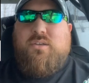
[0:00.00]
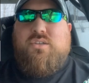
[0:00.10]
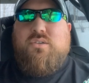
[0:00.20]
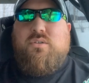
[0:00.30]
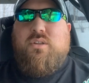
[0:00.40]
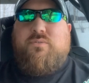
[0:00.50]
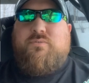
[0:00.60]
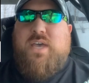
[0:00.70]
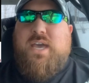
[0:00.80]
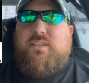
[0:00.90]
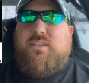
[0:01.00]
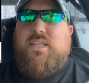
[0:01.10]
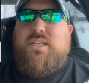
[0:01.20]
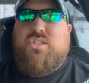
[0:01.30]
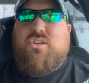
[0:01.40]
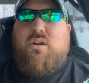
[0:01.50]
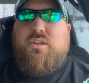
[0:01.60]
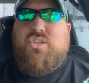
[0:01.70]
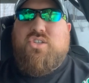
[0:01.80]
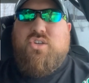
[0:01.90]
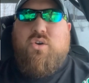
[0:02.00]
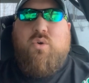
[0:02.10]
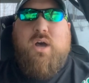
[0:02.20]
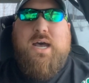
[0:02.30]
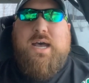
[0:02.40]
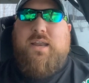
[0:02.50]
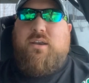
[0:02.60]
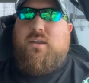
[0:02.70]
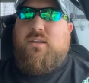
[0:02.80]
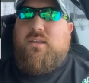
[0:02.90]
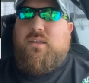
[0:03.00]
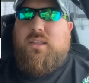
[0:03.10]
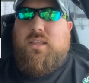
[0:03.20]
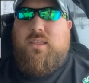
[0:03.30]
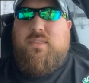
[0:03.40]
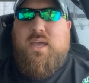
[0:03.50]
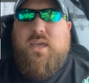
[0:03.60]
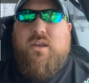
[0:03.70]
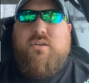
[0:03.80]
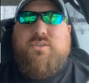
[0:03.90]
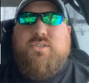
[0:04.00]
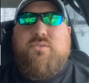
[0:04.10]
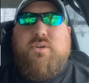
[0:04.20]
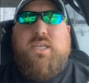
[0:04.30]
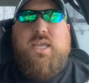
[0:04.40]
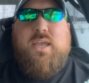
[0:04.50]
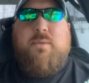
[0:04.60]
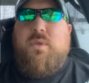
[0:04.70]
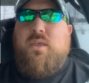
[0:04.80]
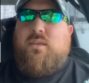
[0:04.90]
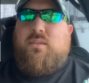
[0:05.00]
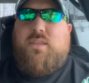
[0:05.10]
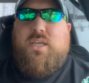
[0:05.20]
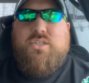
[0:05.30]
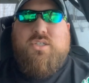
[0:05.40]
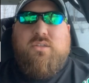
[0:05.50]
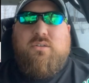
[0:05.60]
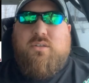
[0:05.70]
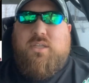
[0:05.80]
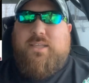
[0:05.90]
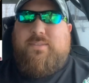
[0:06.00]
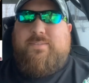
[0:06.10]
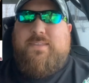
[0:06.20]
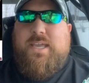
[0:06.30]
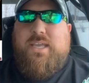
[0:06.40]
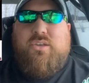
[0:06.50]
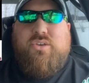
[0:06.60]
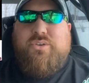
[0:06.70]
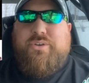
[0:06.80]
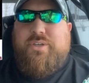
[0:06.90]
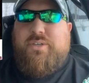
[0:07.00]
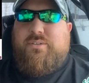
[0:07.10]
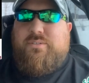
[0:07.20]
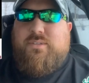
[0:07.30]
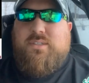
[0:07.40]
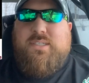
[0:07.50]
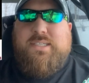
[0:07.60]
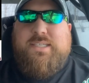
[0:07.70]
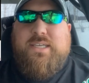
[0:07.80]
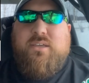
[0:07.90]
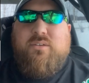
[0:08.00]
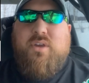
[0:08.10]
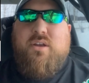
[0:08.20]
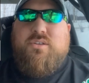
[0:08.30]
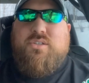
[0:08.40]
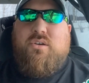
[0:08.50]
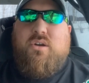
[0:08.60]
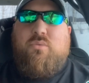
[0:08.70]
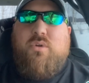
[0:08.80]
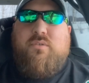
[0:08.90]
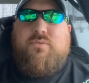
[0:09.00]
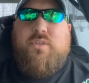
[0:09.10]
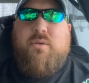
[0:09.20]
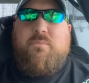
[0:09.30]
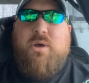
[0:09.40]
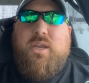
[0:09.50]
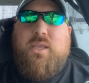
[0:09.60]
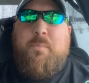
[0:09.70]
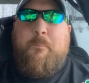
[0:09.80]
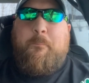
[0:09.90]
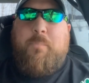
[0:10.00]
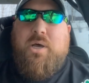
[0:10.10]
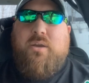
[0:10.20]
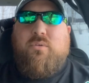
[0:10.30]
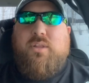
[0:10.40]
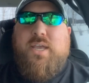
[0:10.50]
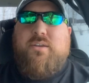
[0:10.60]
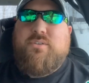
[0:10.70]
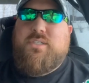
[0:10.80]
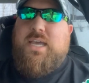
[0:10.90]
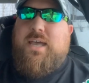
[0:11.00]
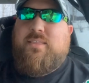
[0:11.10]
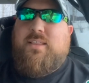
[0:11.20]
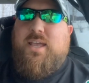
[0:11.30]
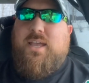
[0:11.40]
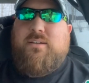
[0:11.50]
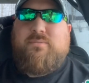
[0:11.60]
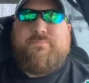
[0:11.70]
due to the fact that they started so hot in that Arizona game. They just look like they could give Arizona a run for their money, but Orlando's got that